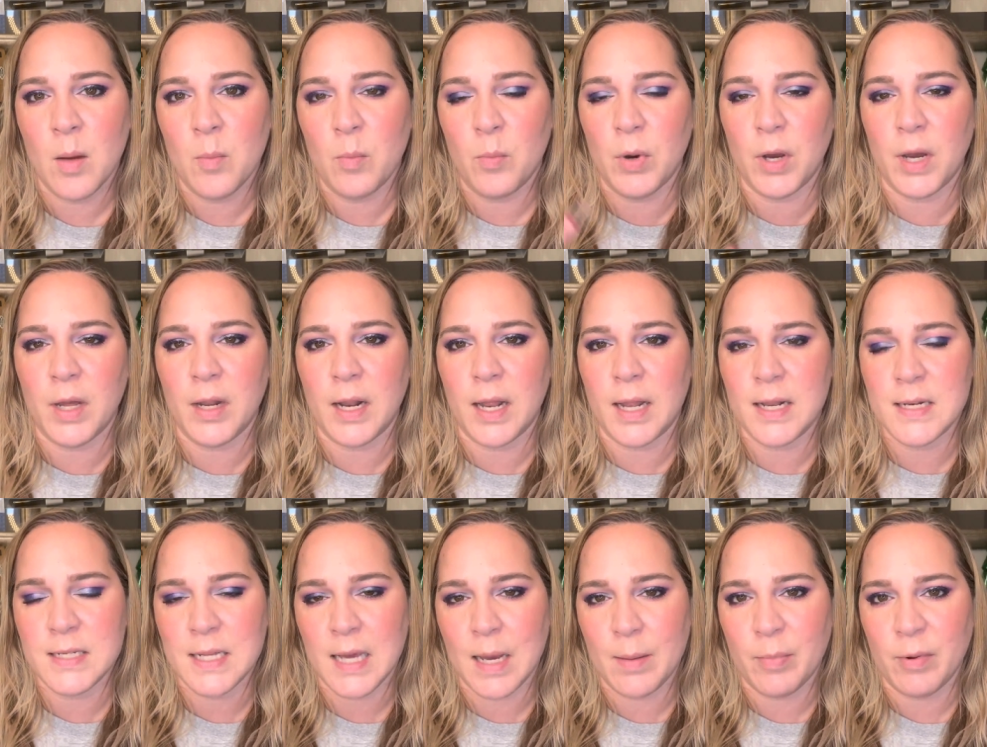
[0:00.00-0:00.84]
But on
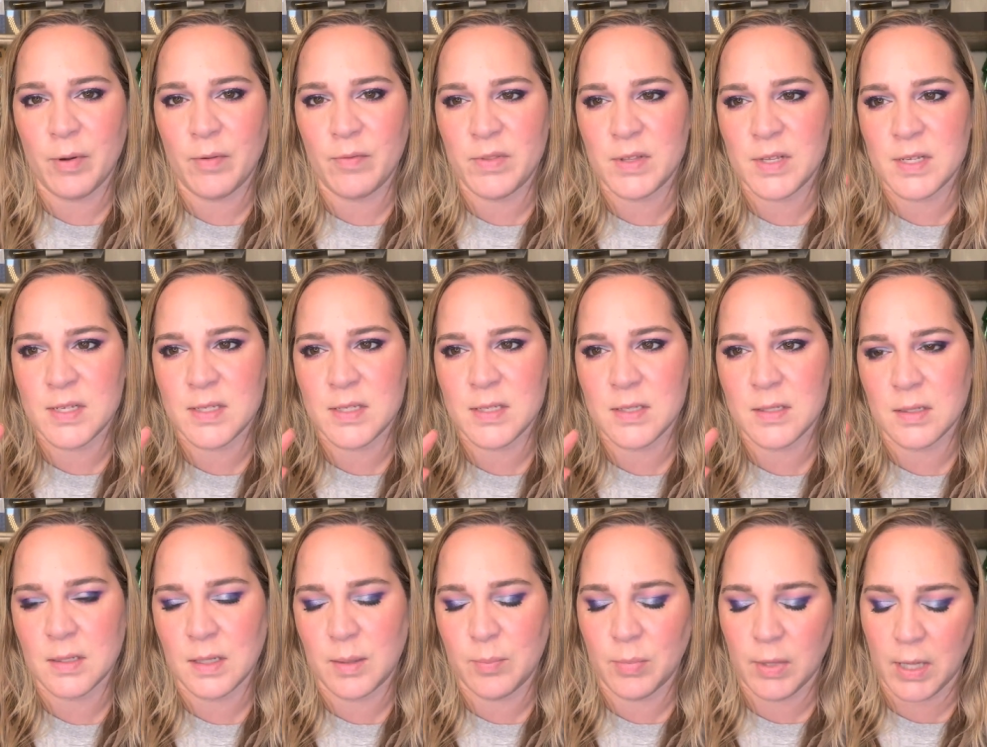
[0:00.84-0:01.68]
top of this
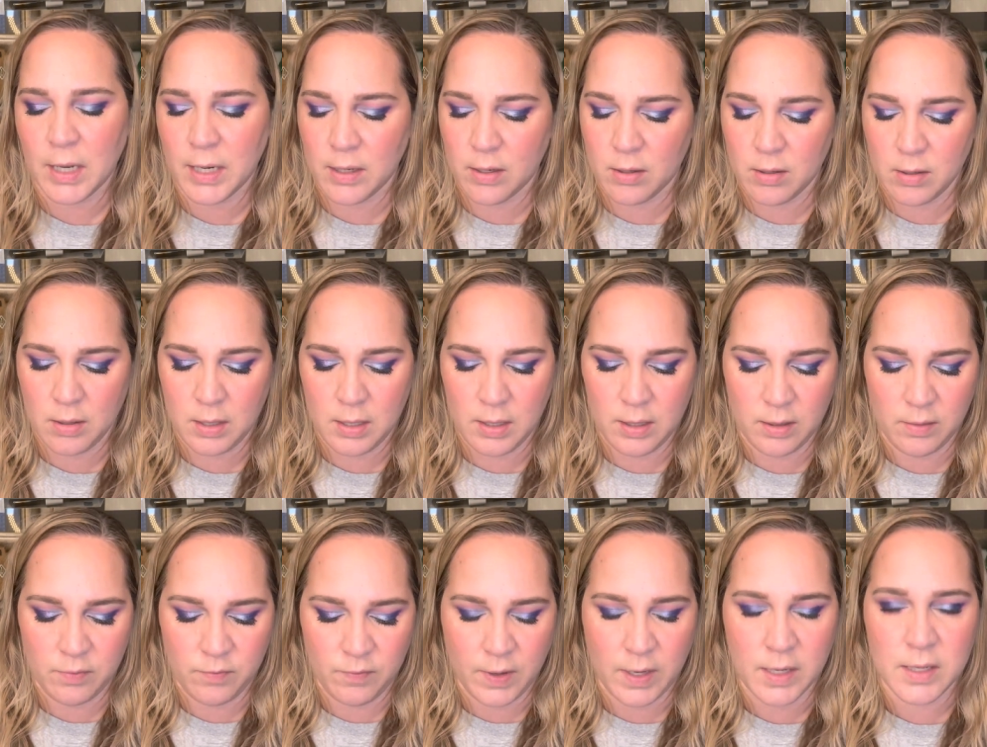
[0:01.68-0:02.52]
lip liner,
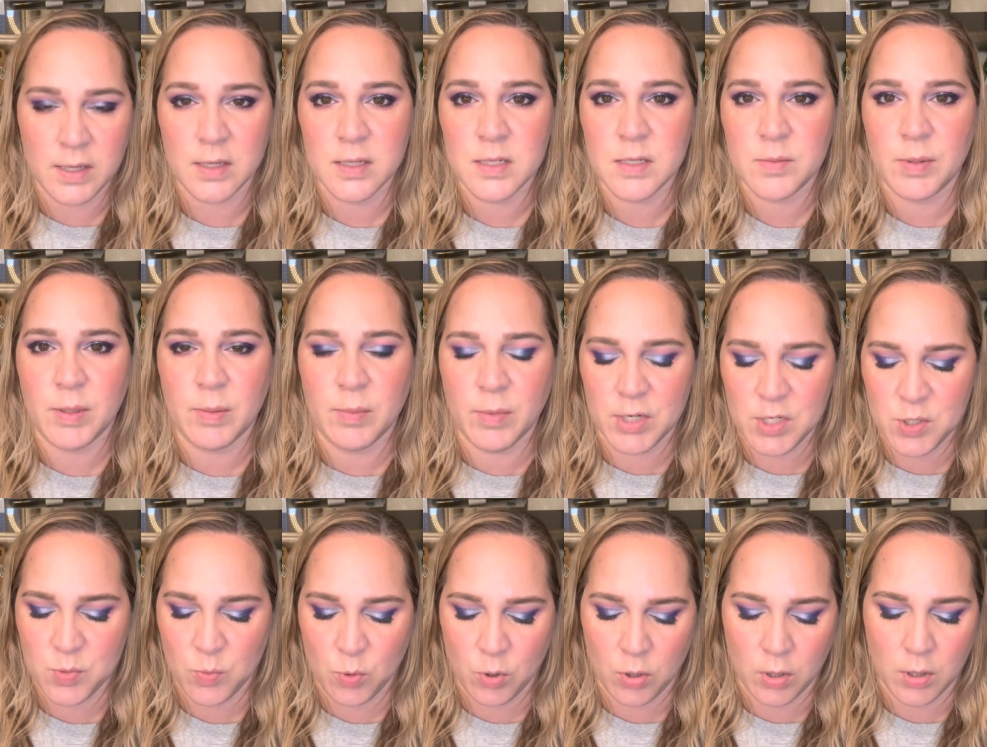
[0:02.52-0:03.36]
I find it to be
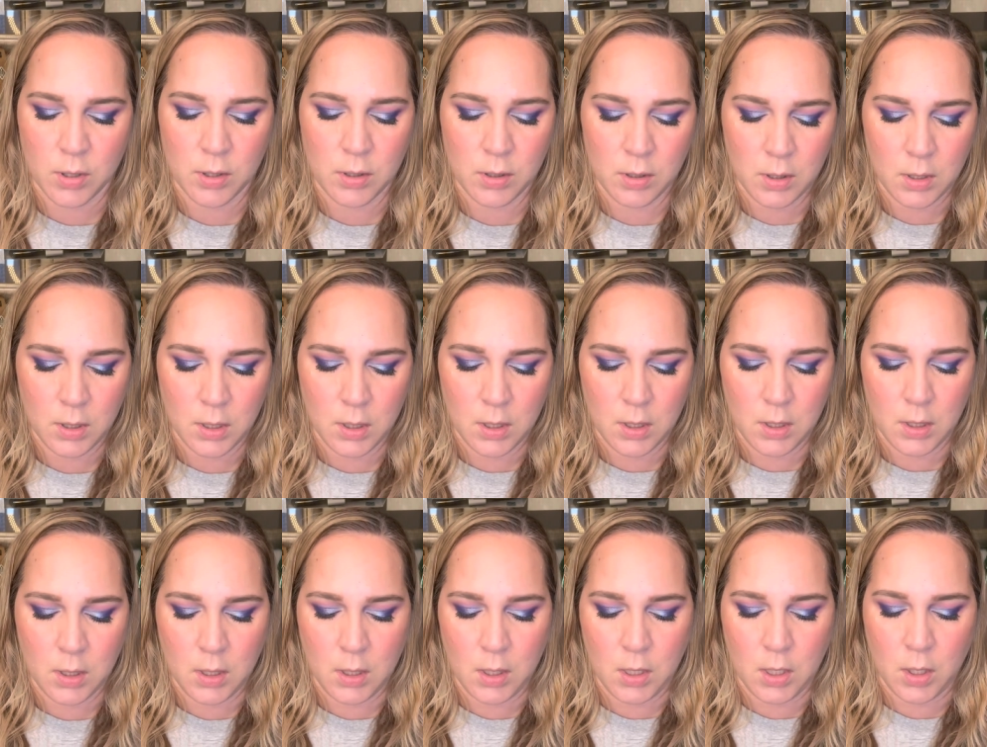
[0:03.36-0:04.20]
much more
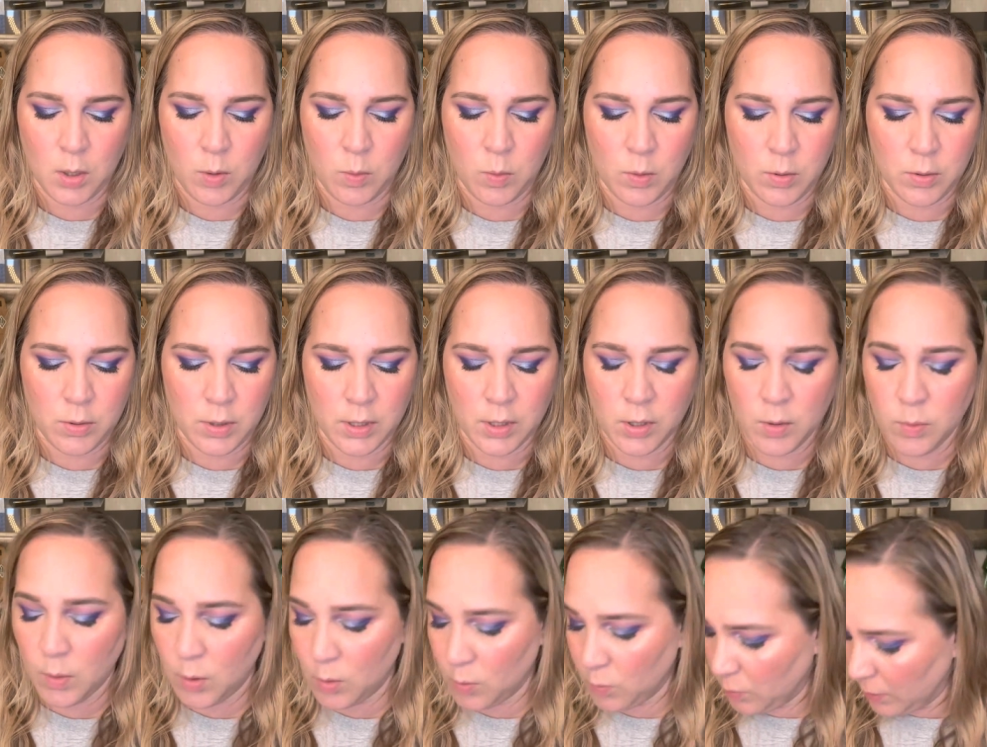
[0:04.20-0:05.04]
quote
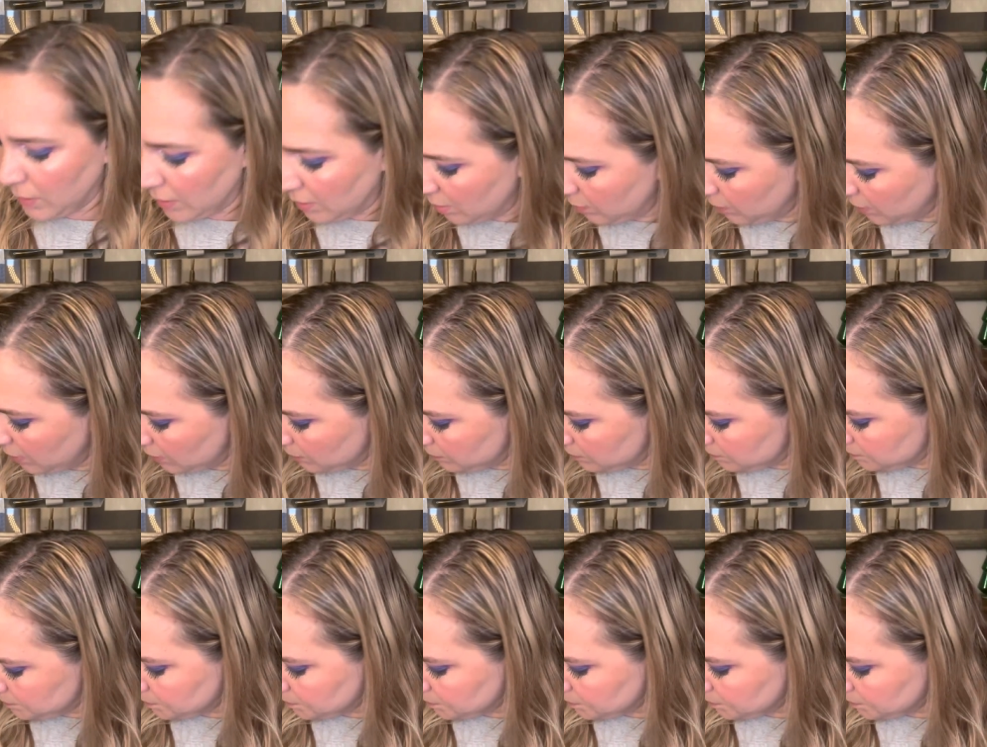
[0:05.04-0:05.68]
unquote wearable.